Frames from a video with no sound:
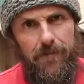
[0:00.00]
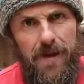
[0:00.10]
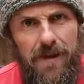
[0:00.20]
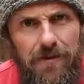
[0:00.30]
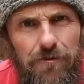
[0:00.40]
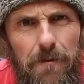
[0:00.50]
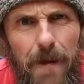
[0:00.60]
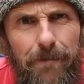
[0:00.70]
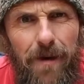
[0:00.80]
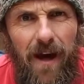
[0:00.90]
Can you
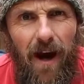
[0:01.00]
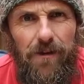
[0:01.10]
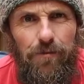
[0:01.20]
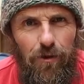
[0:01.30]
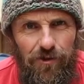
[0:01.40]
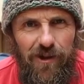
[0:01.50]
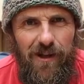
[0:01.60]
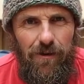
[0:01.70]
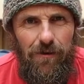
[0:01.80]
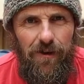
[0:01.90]
remember, guys, what she
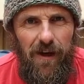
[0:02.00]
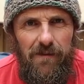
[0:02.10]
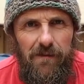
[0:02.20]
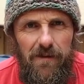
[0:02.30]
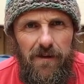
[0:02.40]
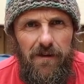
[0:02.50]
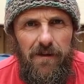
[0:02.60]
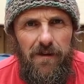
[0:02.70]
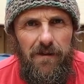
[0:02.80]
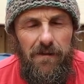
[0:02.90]
called it?
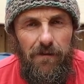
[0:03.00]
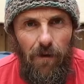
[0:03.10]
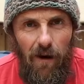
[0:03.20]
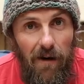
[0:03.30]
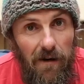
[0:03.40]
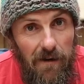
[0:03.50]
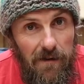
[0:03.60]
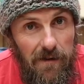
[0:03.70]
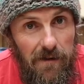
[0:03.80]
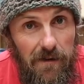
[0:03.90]
What?
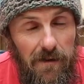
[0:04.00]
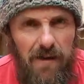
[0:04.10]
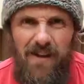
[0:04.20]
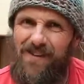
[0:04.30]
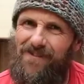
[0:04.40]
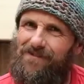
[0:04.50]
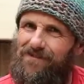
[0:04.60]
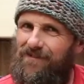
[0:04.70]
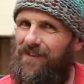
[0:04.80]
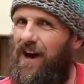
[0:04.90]

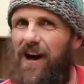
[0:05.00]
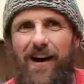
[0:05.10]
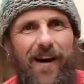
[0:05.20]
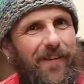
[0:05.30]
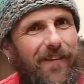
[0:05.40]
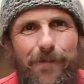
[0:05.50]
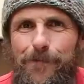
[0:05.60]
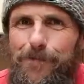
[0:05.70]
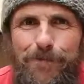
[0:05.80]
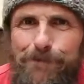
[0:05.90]

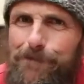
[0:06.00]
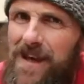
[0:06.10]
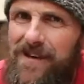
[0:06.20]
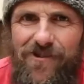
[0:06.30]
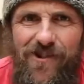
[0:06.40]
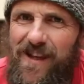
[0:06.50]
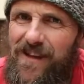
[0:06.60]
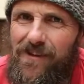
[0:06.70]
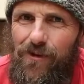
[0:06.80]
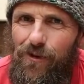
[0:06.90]
No. She
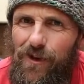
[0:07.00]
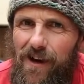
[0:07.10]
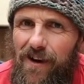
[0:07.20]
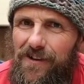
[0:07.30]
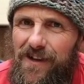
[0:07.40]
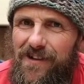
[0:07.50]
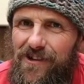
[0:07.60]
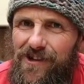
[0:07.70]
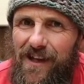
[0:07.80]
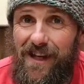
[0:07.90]
didn't call it honey,
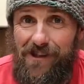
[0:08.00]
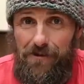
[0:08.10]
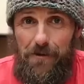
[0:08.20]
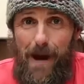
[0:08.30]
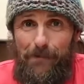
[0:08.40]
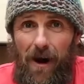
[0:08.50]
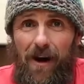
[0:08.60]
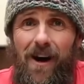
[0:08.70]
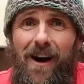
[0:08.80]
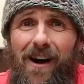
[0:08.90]
did she? Can you
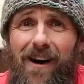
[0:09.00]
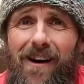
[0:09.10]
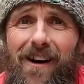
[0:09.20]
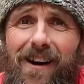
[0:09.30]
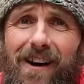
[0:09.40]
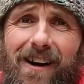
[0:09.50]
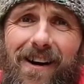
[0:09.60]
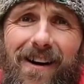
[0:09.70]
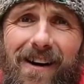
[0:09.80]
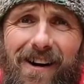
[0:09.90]
remember?
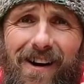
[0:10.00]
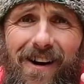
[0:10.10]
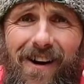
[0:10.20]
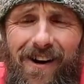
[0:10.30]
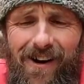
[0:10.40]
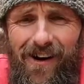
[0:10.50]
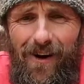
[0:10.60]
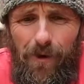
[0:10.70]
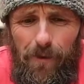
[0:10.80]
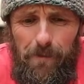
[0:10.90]

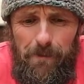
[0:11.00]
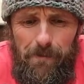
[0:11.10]
Oh!